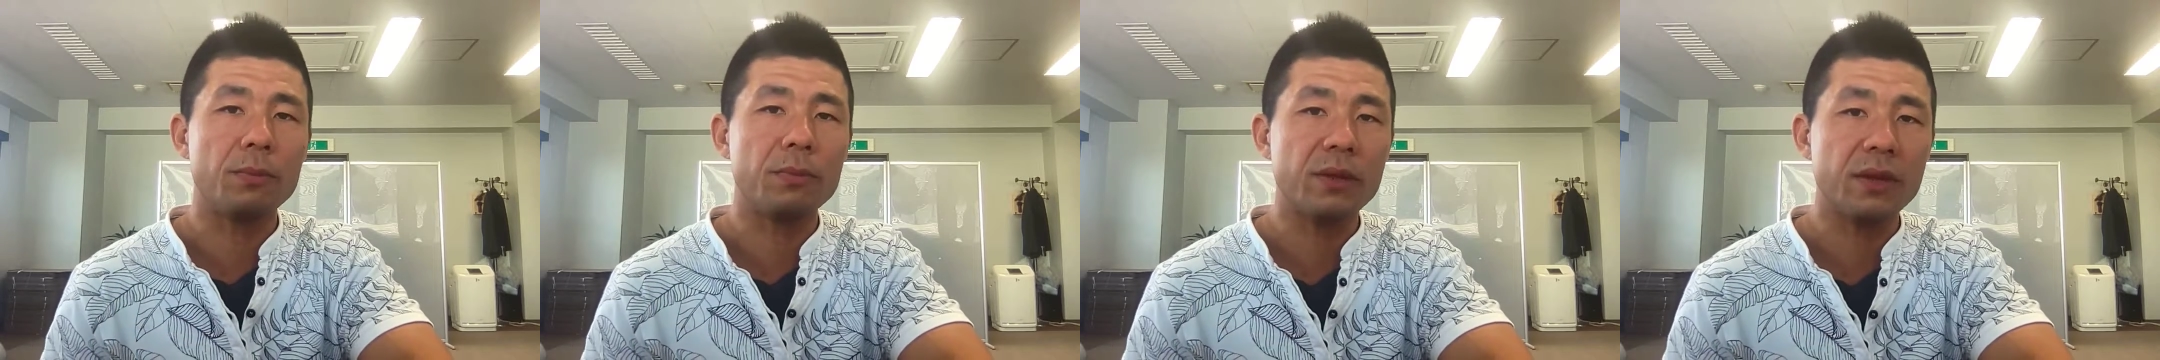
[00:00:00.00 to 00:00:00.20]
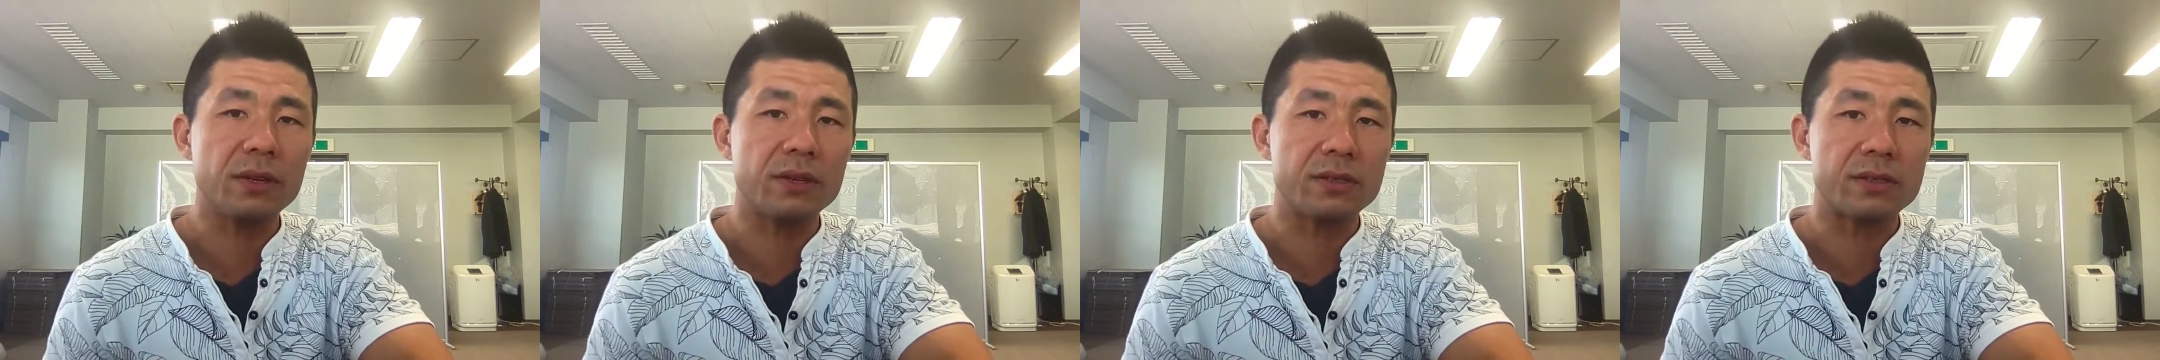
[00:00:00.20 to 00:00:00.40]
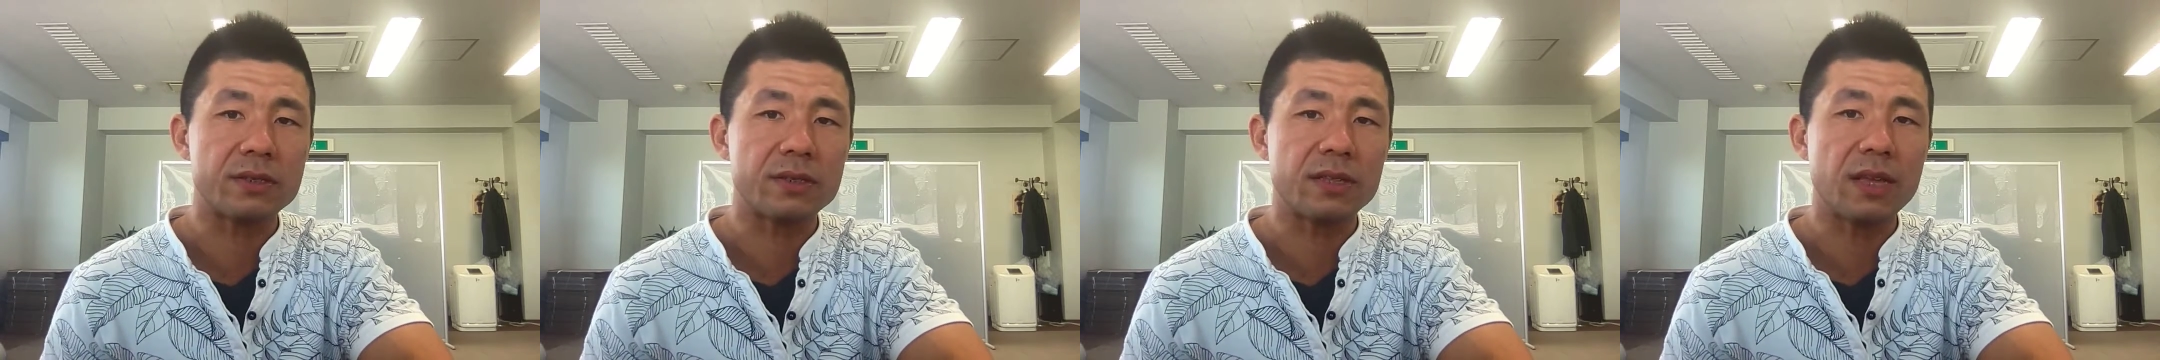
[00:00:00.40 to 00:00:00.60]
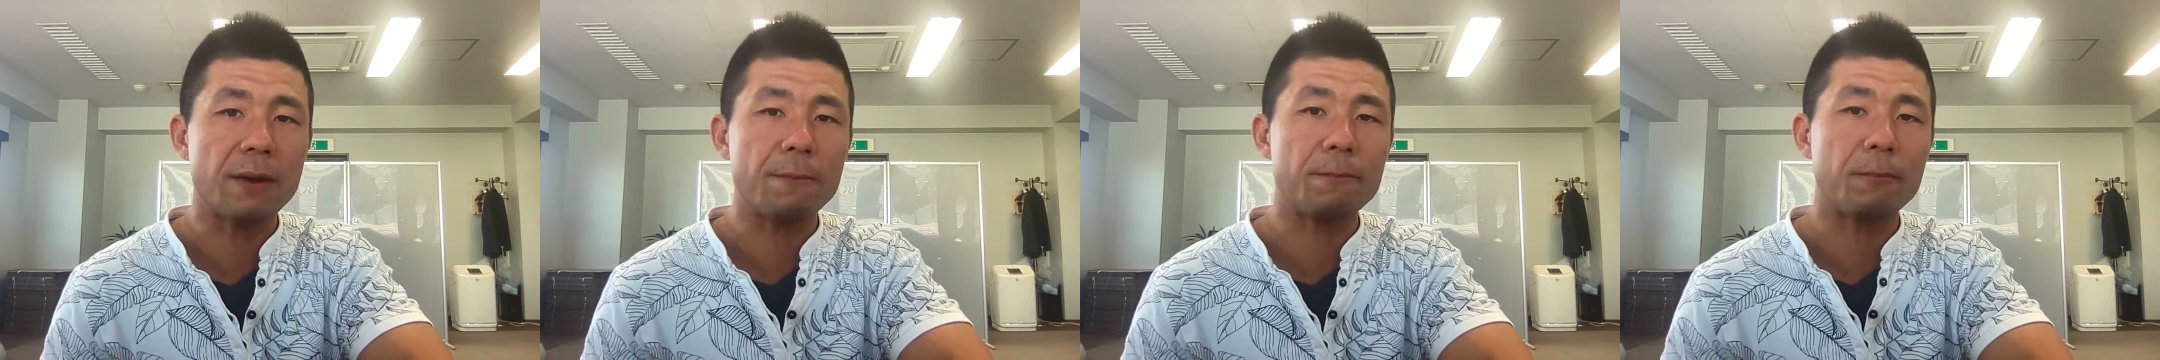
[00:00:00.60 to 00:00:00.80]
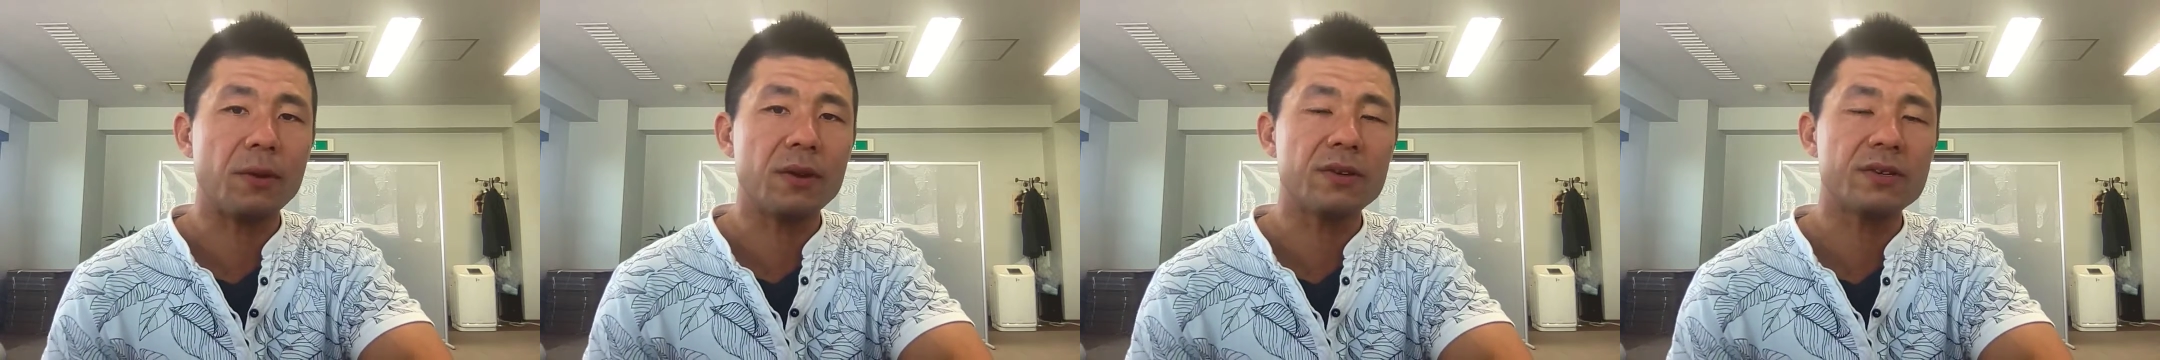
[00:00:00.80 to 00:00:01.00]
things
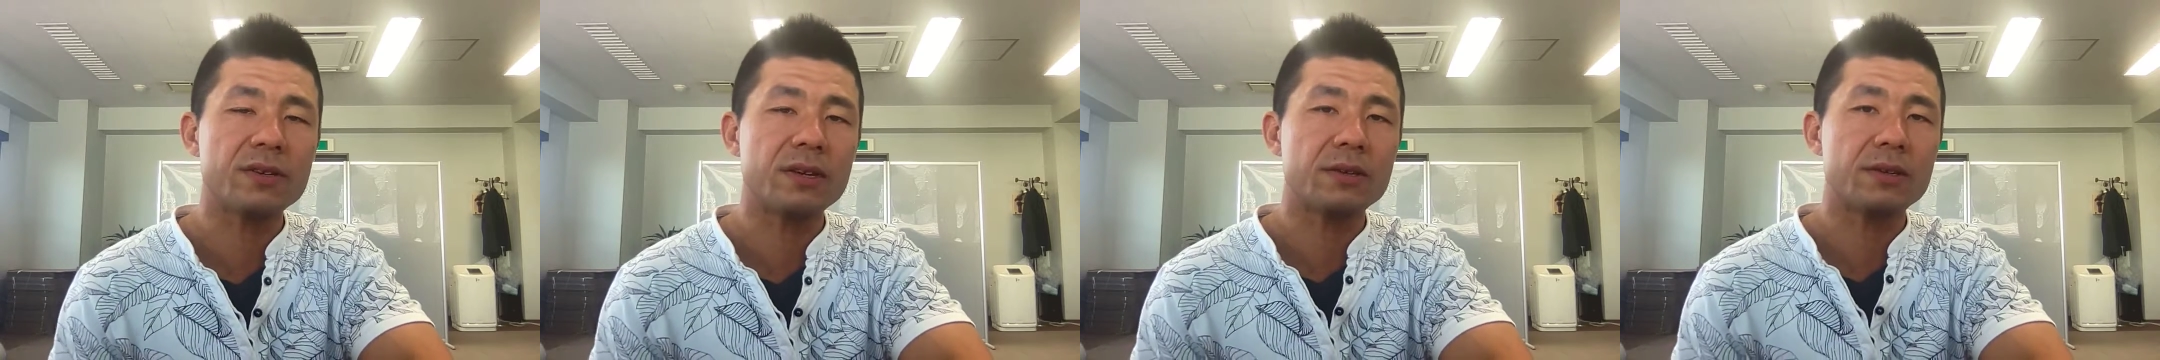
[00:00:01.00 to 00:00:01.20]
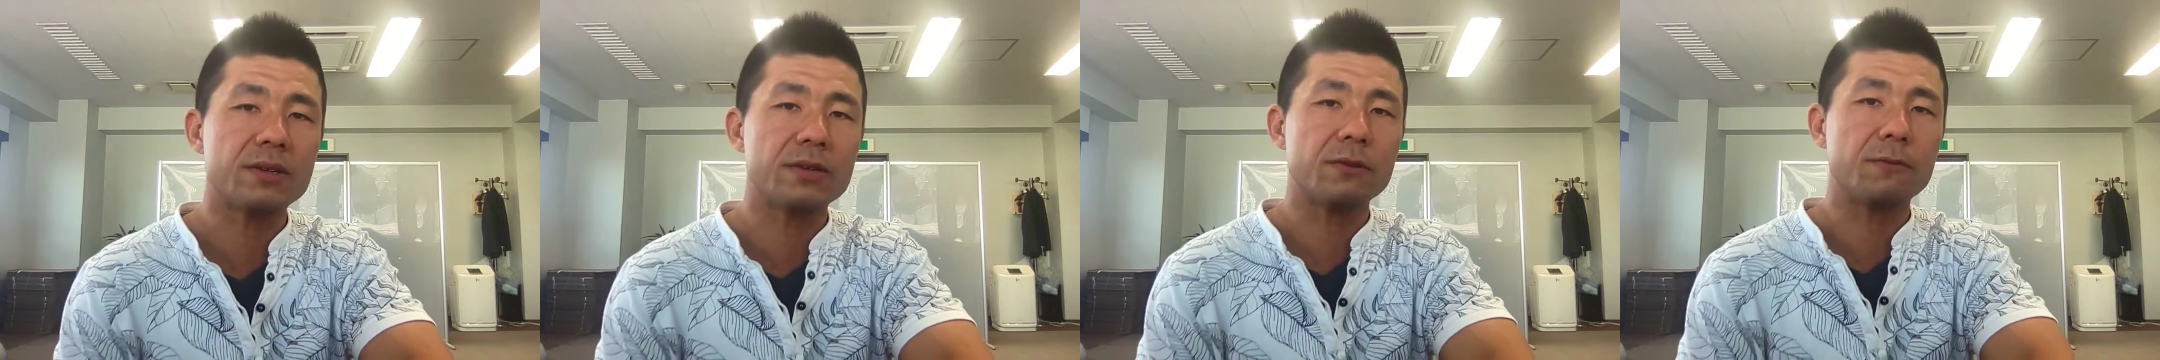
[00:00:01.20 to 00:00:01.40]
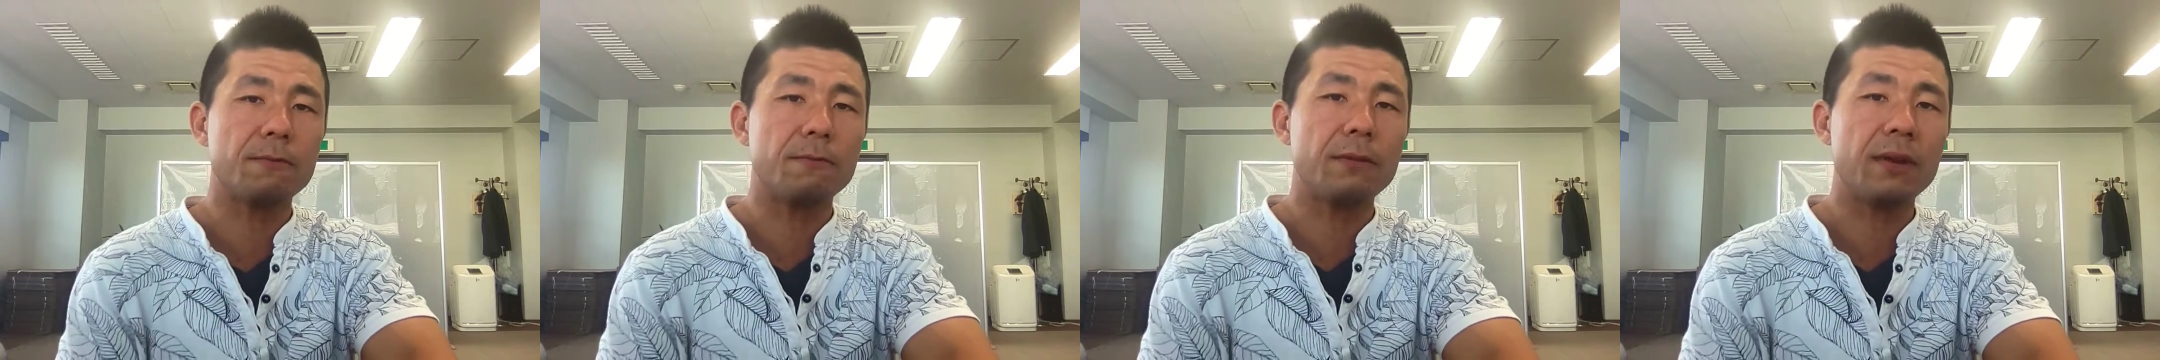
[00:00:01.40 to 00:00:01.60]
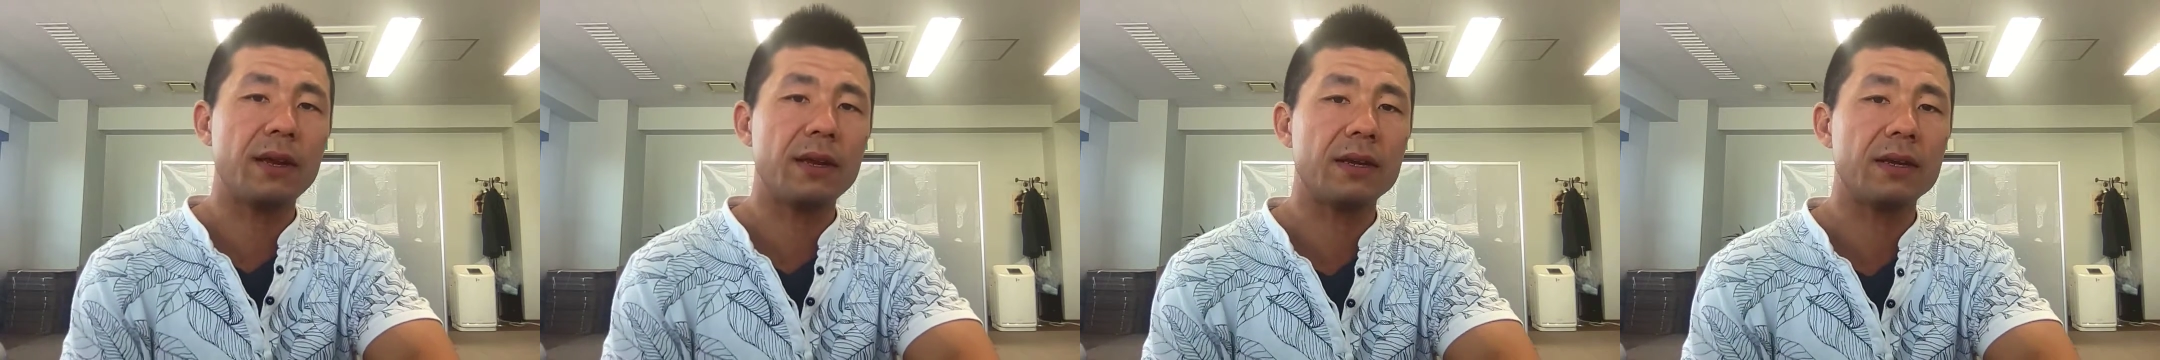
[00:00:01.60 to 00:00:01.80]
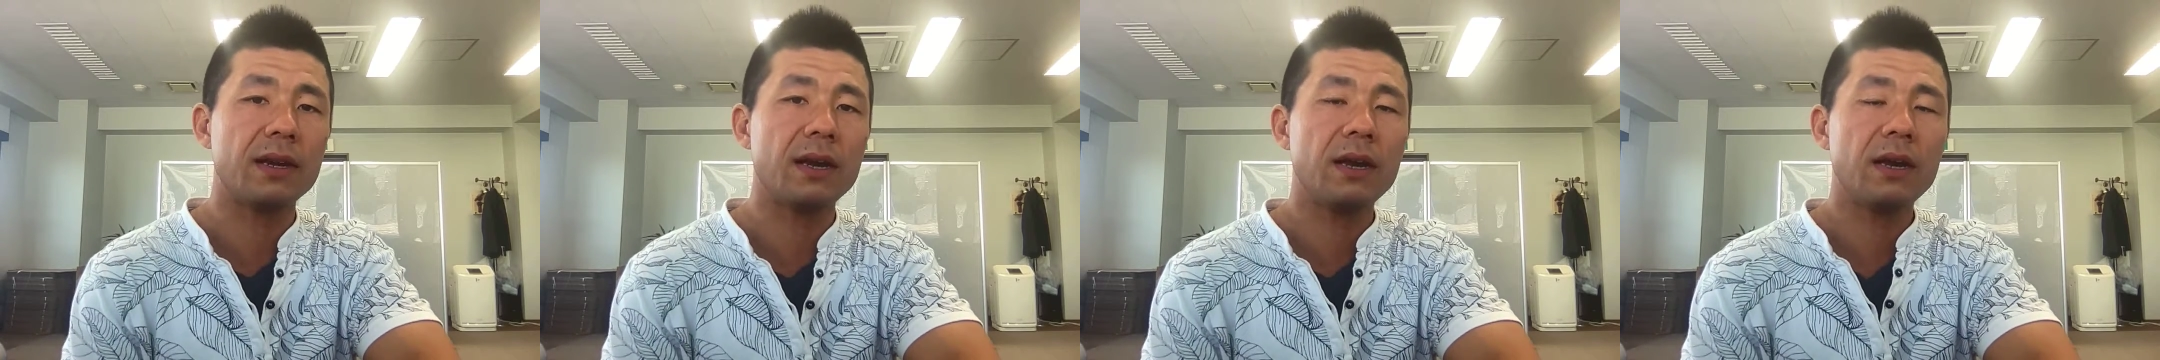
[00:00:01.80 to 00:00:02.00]
that brings us to
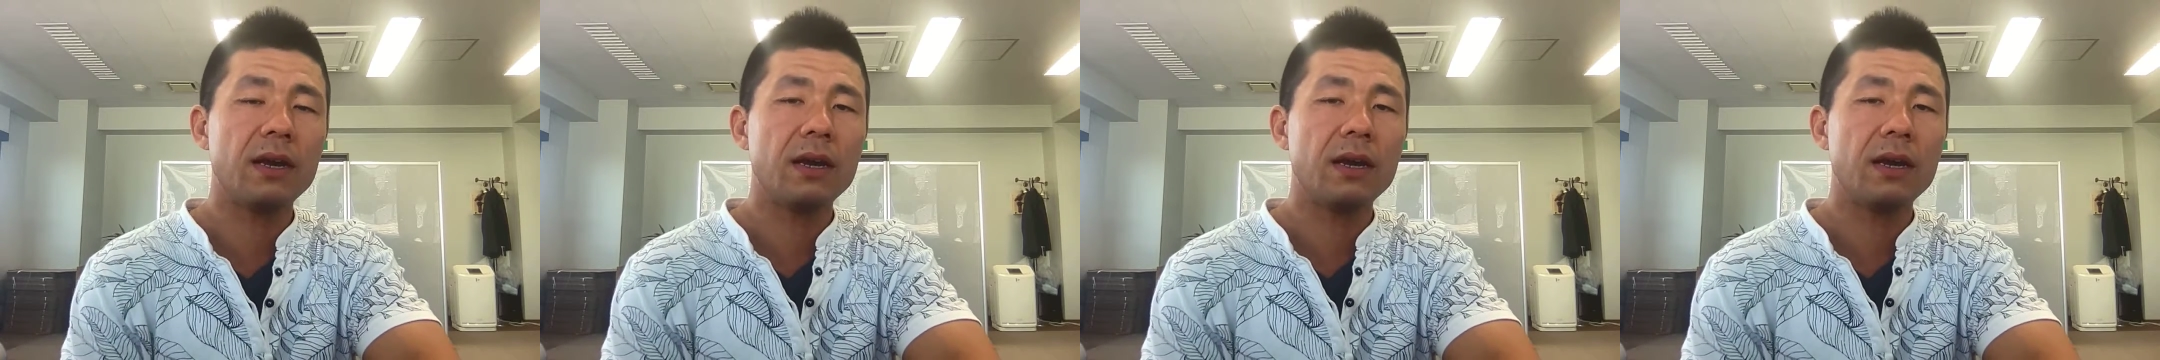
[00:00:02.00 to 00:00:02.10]
make